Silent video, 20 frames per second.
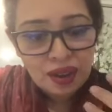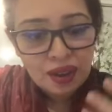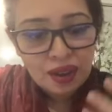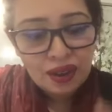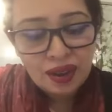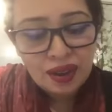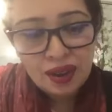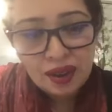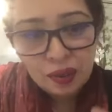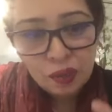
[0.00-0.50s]

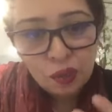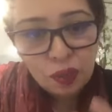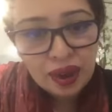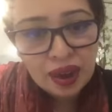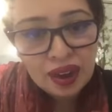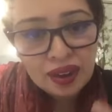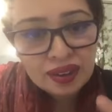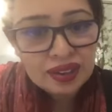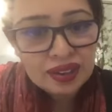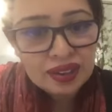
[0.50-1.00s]

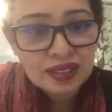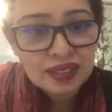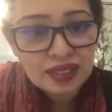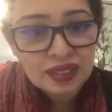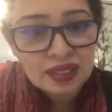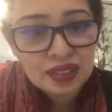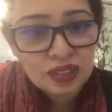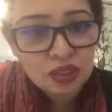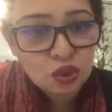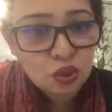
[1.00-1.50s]
Where is
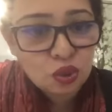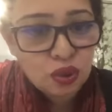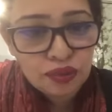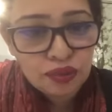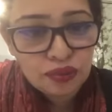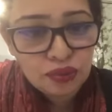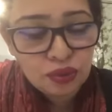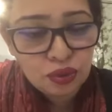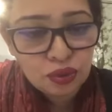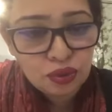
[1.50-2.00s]
the Joy of
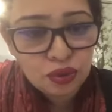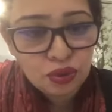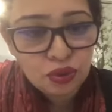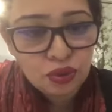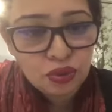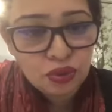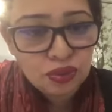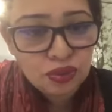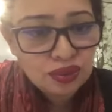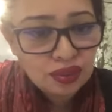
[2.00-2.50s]
Urdu
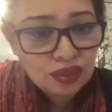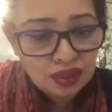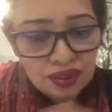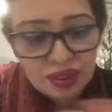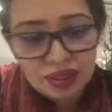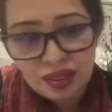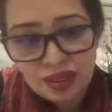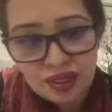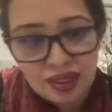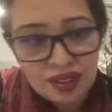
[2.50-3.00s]

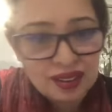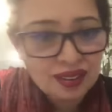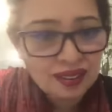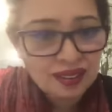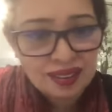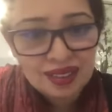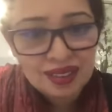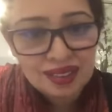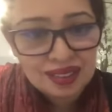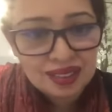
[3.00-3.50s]
in
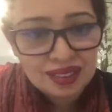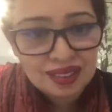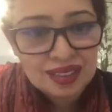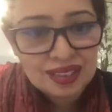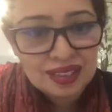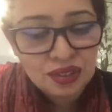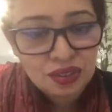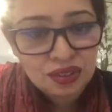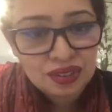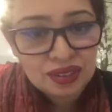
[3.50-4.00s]
this
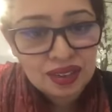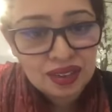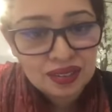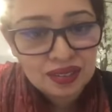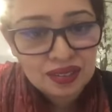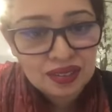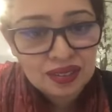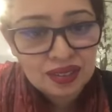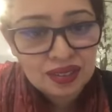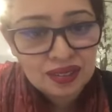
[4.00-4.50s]

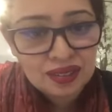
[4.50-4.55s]
context?